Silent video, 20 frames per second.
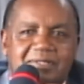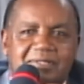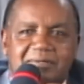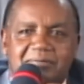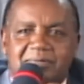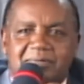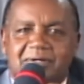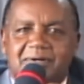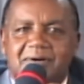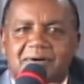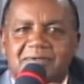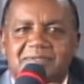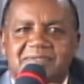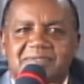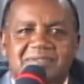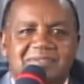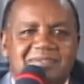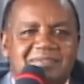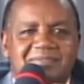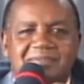Because
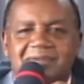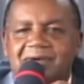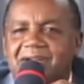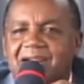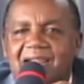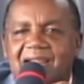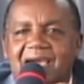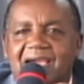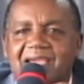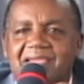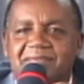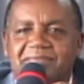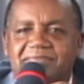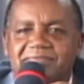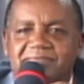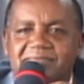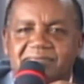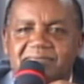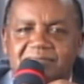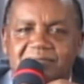he is not
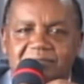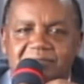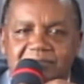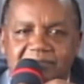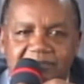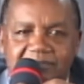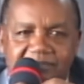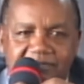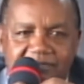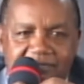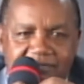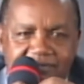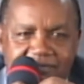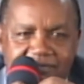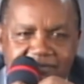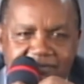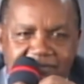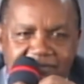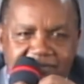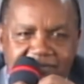alive. But
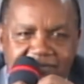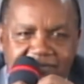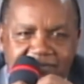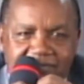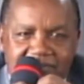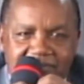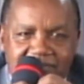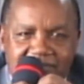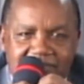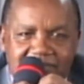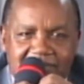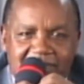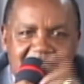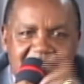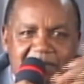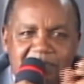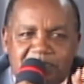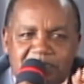the